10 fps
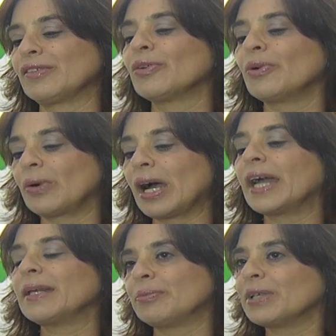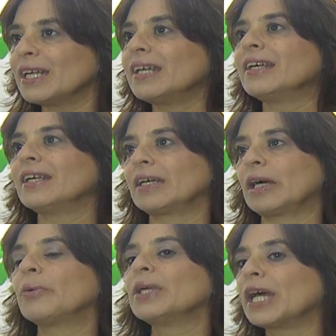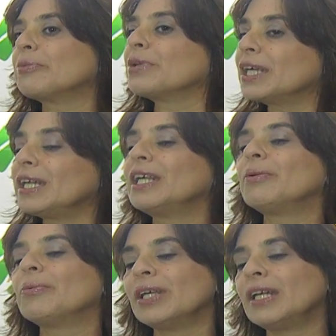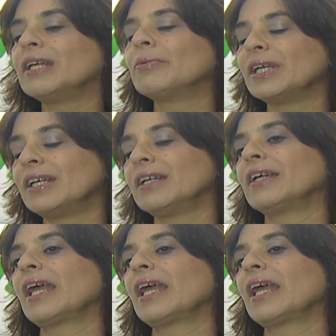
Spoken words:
So we are really